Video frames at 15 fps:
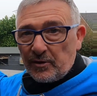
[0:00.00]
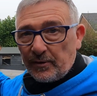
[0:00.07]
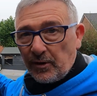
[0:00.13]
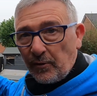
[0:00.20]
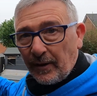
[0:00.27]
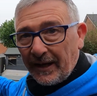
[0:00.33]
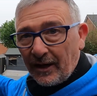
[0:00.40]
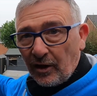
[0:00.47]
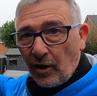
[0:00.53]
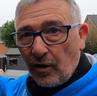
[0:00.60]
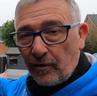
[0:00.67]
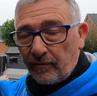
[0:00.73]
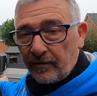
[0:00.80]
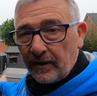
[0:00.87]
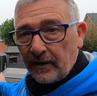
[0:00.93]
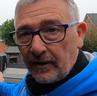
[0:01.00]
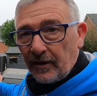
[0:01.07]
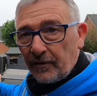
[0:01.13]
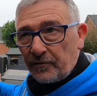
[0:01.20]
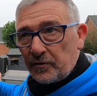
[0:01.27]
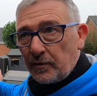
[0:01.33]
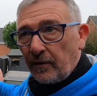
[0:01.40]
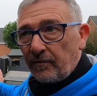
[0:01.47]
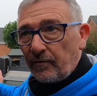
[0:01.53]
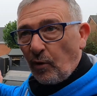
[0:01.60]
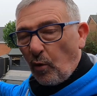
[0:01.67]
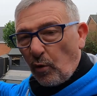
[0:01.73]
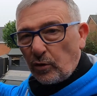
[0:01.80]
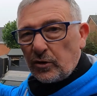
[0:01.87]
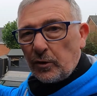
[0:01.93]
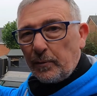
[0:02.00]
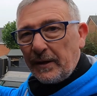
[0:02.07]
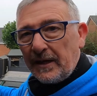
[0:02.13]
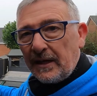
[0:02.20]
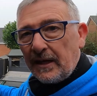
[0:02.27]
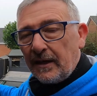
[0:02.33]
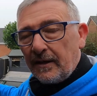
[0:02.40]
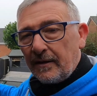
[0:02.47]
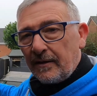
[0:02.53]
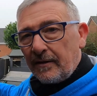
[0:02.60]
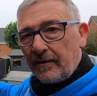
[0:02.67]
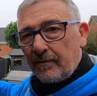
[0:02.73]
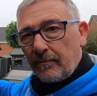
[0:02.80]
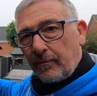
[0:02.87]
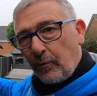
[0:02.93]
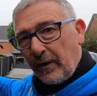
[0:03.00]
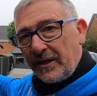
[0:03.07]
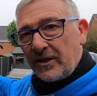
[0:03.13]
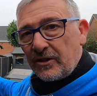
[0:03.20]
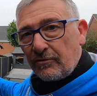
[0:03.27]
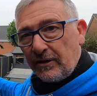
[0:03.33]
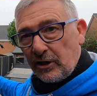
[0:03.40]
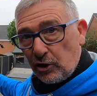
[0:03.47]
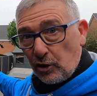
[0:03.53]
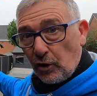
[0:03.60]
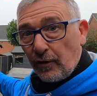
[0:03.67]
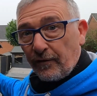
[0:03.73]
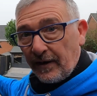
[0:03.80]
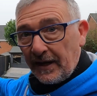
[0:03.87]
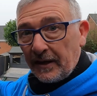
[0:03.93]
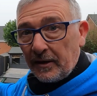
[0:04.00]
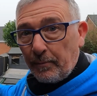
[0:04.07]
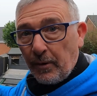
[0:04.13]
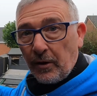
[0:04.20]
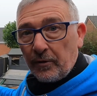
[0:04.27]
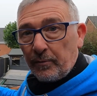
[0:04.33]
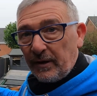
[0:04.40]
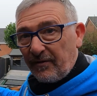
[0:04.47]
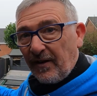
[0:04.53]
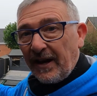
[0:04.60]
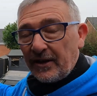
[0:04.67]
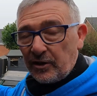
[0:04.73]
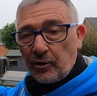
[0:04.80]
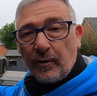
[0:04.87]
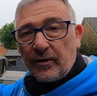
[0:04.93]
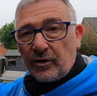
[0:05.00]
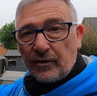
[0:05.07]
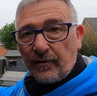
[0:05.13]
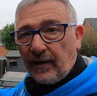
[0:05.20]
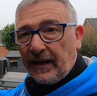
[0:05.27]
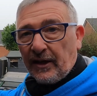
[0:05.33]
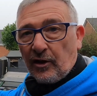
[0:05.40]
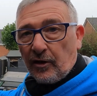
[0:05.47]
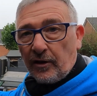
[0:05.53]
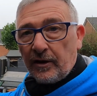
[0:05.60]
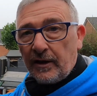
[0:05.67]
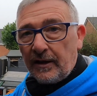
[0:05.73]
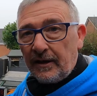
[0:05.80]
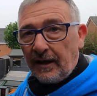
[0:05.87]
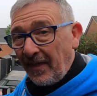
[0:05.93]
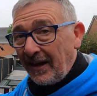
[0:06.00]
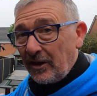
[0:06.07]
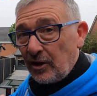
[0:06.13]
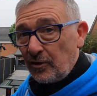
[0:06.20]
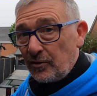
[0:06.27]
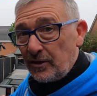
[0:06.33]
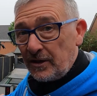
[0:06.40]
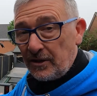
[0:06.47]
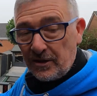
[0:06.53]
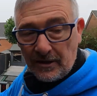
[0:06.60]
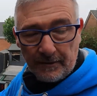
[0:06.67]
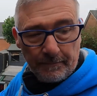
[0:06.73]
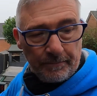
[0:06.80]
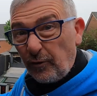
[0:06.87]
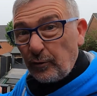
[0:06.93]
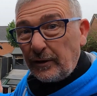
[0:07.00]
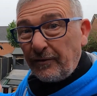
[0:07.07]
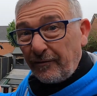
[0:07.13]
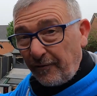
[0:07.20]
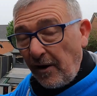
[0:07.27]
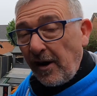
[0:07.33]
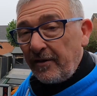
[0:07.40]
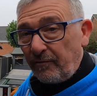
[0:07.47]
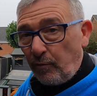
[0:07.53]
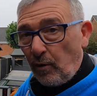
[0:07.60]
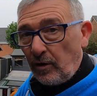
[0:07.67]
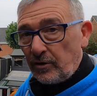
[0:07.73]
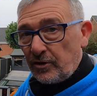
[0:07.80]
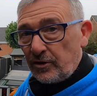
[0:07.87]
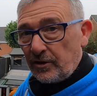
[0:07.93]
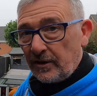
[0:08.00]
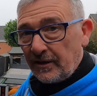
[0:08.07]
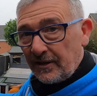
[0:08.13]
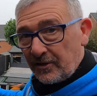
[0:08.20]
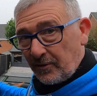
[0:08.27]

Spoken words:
me, so I don't get a lot of autumny, wintry stuff in the pond. But if I had to, I'd just flick it on, and that uses 45 watts.